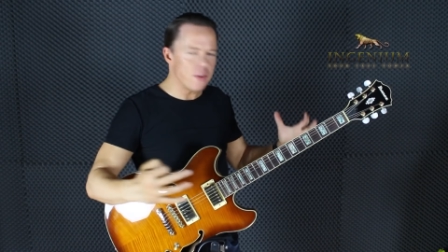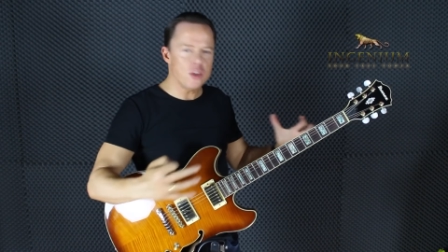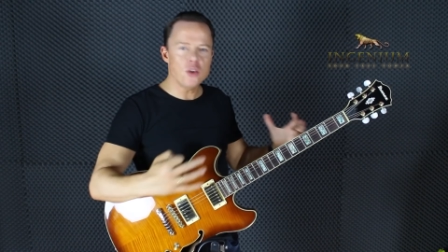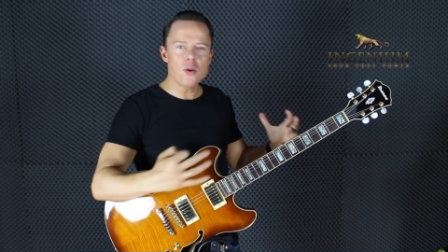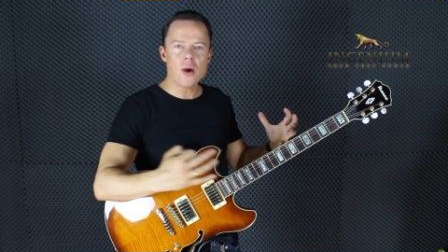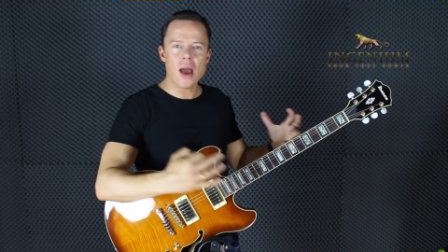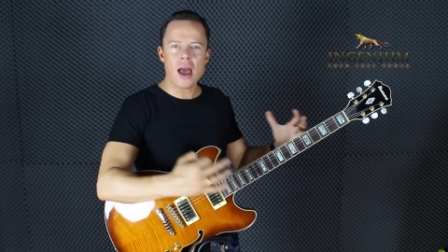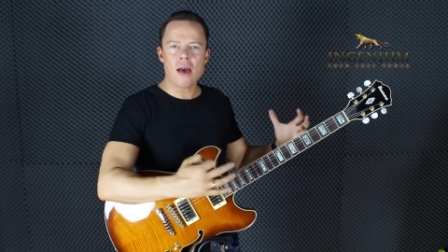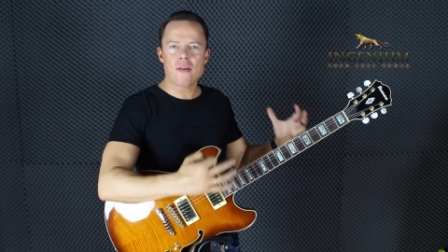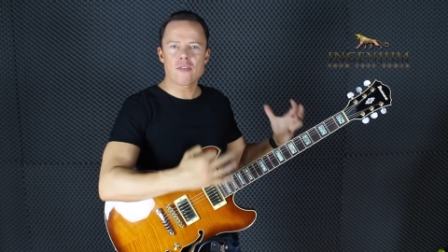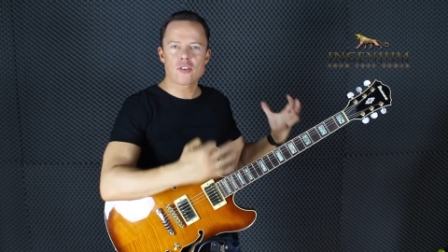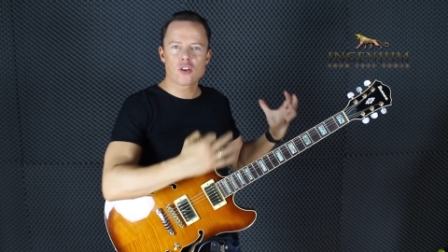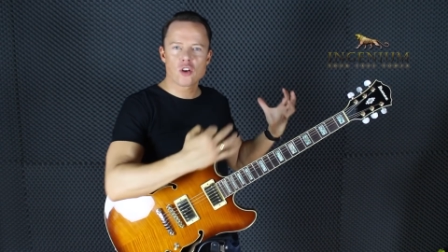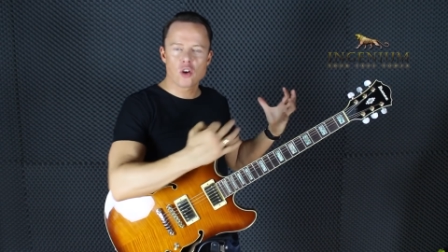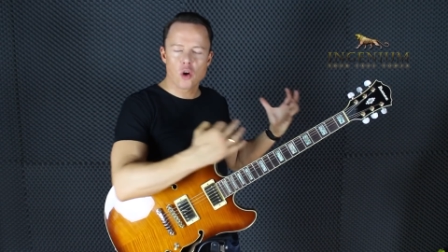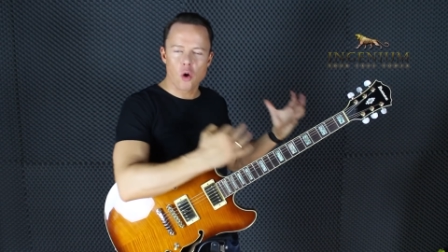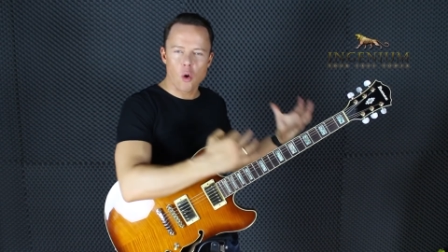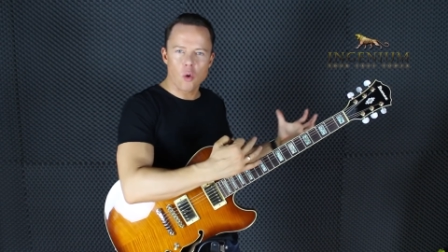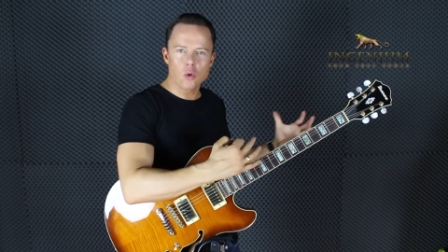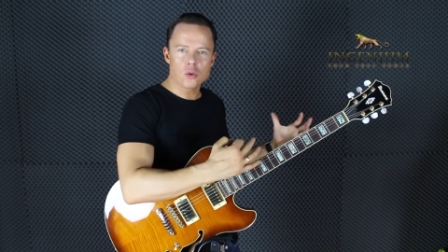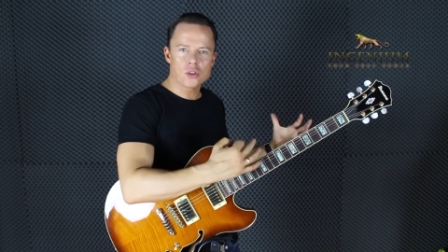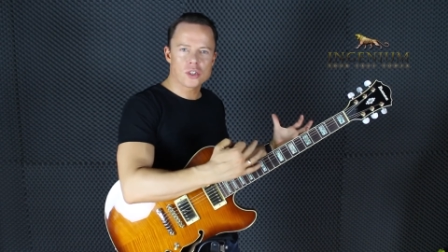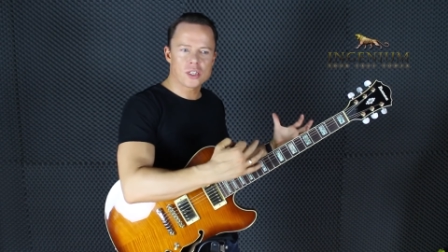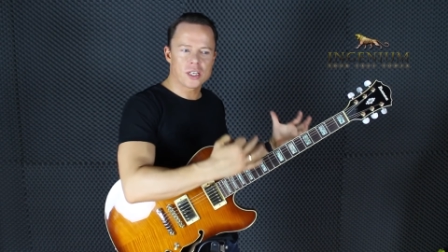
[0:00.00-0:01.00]
you have a
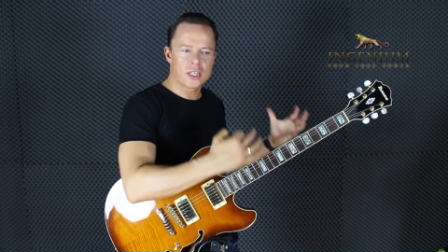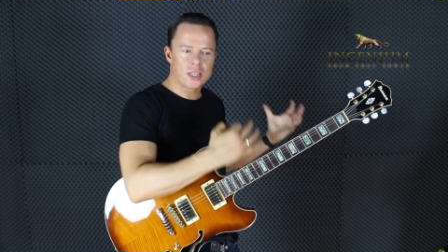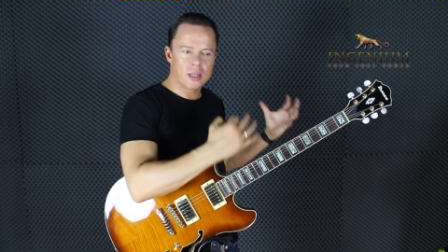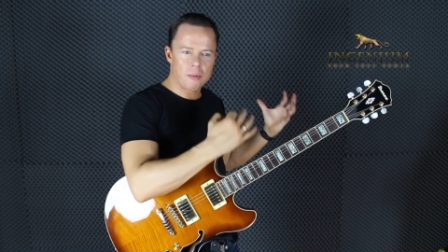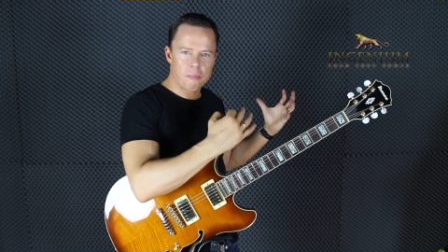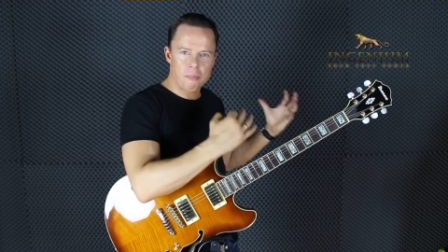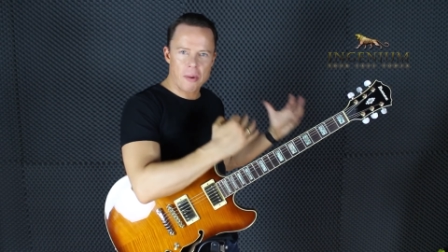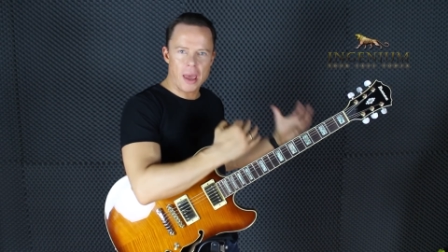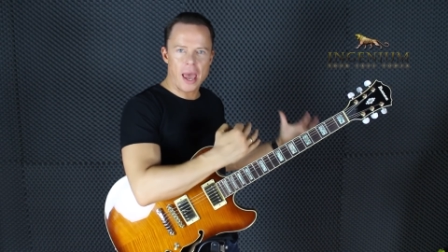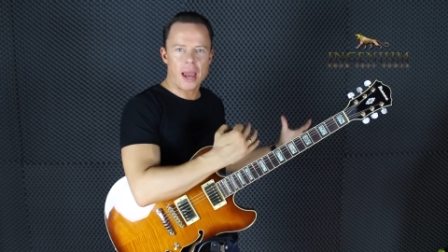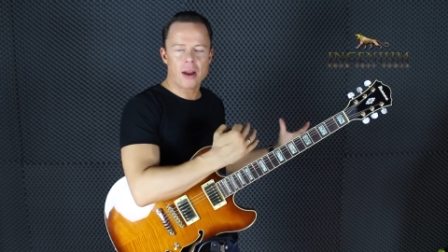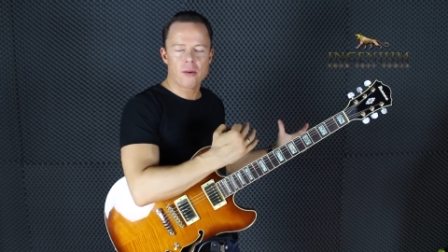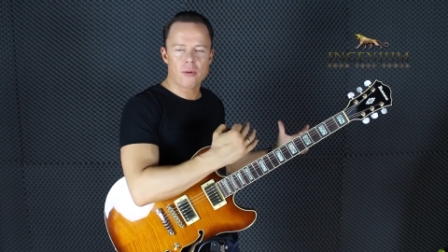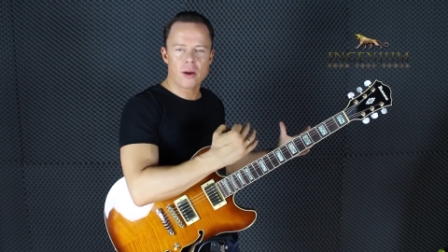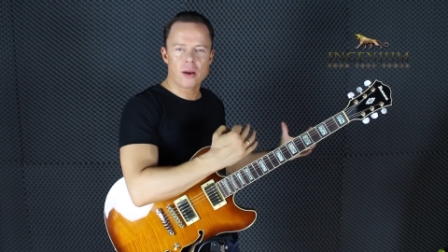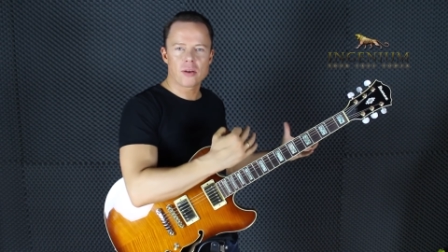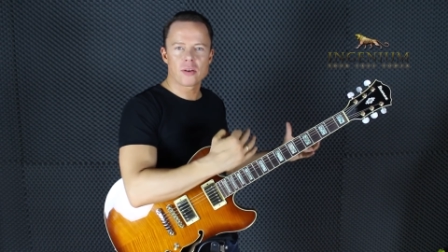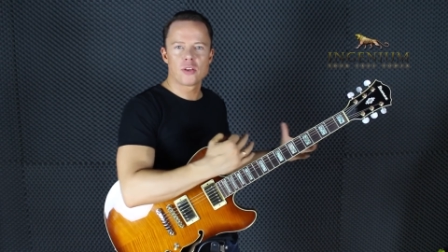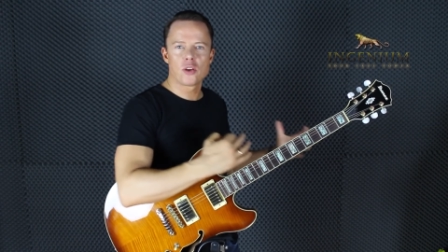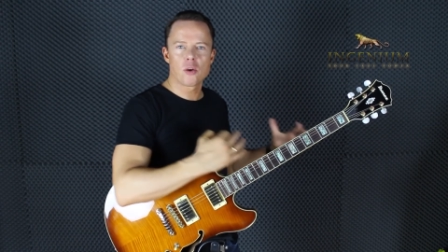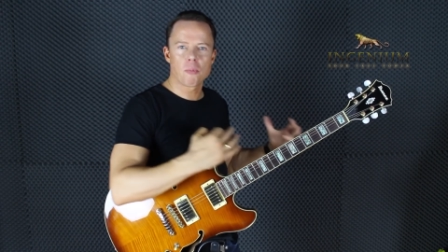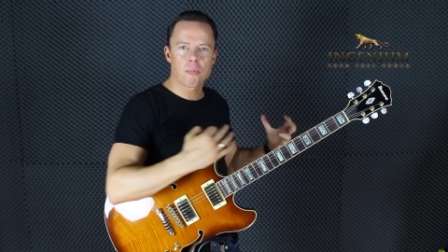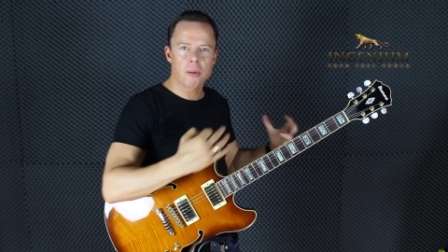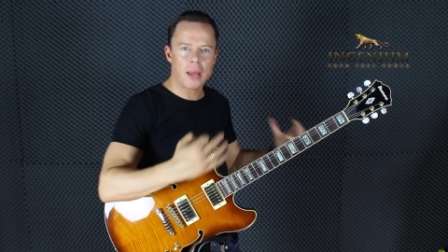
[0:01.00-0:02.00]
chords in the
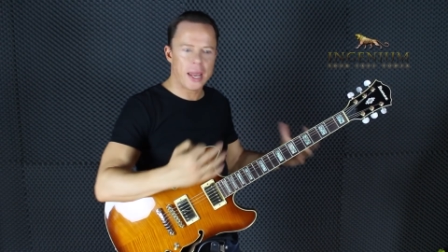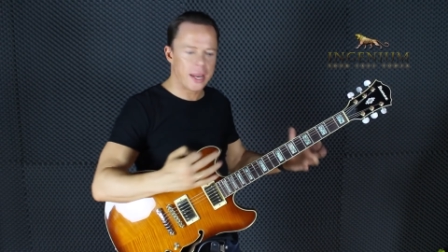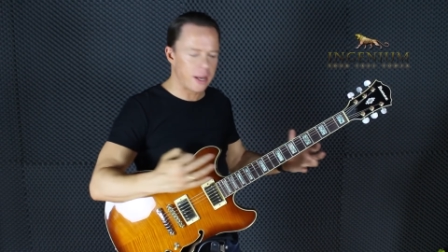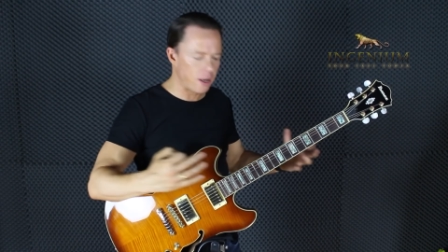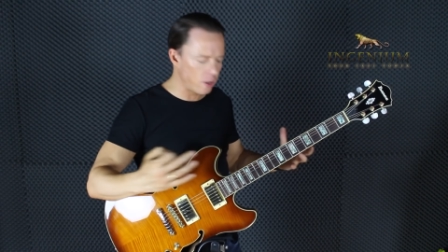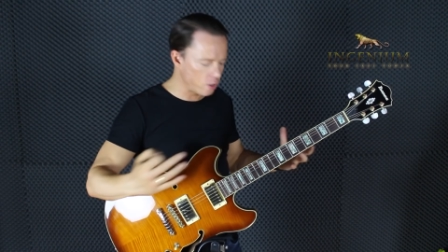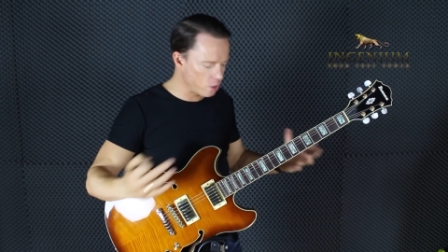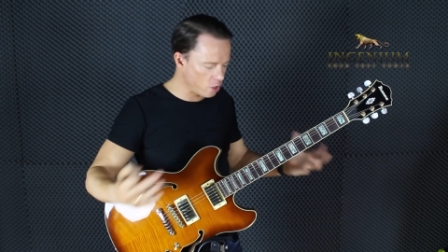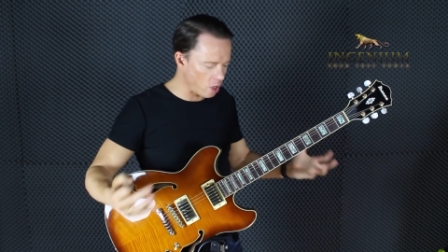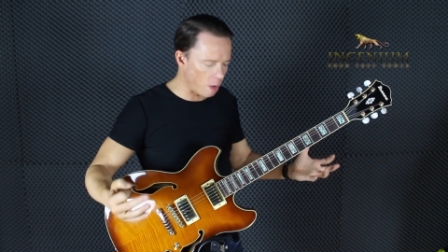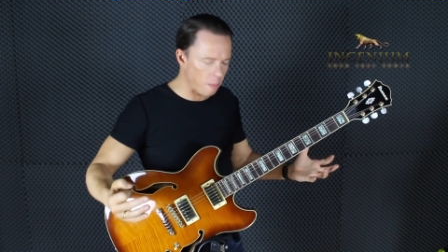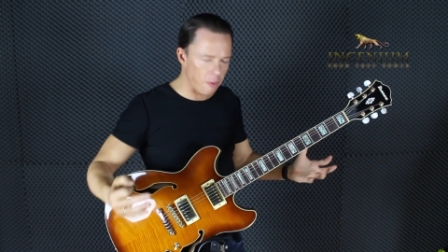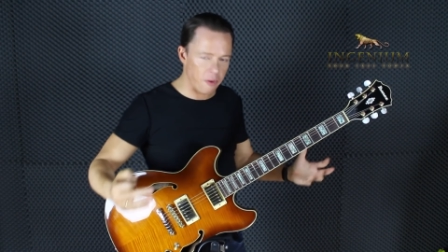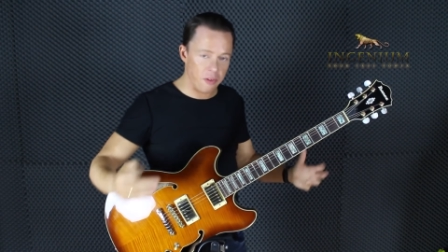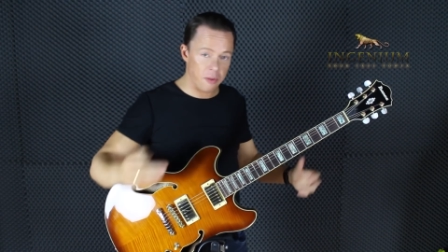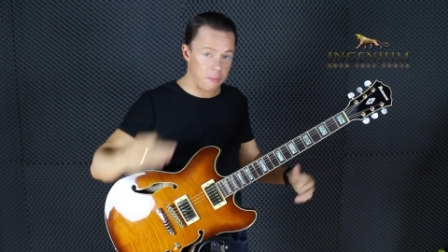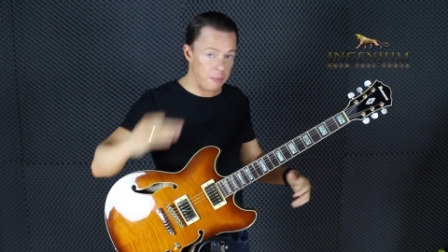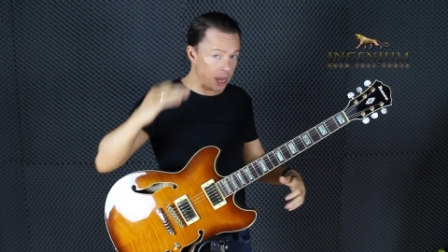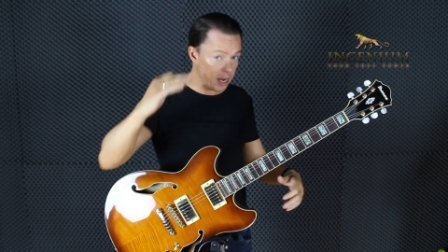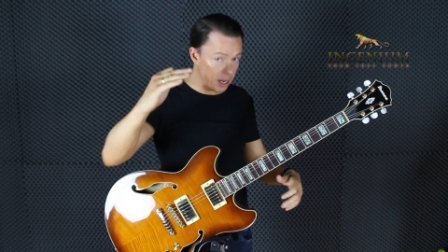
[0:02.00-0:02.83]
background and you're playing on top of them,